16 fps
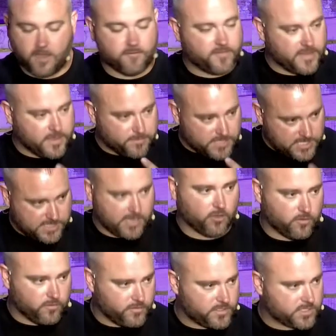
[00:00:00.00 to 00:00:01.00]
of
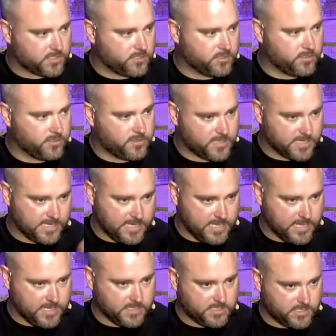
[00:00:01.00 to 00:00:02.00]
themselves that
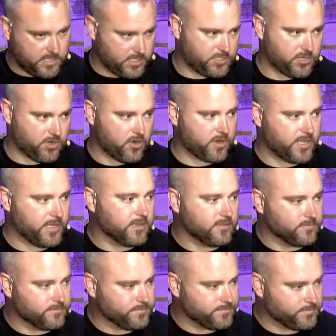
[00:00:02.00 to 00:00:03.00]
needs a target.